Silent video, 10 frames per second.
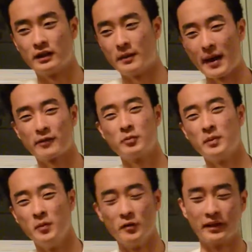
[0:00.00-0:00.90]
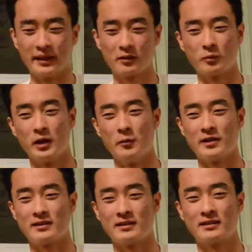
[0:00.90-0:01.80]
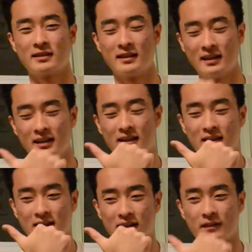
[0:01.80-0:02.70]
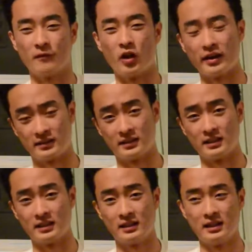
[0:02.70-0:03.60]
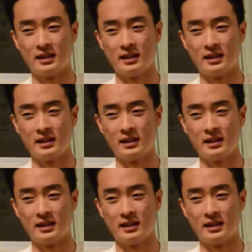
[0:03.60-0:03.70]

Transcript: Then the mass will be moving this way, which is the velocity.